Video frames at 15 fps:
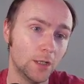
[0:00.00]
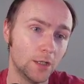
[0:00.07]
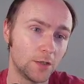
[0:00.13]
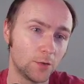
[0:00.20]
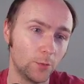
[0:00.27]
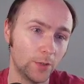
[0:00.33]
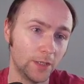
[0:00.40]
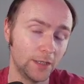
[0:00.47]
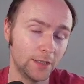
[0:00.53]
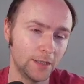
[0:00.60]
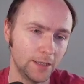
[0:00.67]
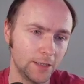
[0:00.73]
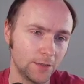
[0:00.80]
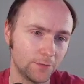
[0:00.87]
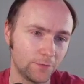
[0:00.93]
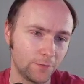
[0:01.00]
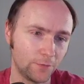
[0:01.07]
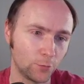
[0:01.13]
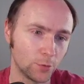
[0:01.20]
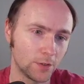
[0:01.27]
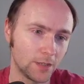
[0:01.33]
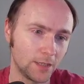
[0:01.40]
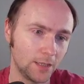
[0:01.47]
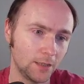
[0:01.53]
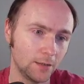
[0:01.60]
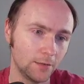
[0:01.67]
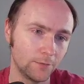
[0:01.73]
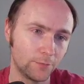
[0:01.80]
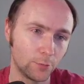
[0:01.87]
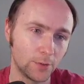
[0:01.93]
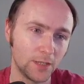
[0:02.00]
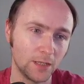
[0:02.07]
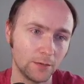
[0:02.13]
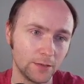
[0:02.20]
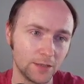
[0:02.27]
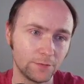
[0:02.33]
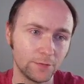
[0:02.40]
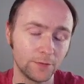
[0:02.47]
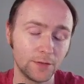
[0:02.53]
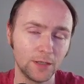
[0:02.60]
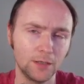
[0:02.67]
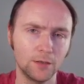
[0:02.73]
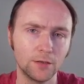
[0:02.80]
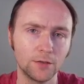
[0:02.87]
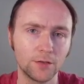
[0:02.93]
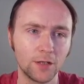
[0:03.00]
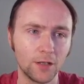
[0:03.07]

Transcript: So in these 14 of these 15 years,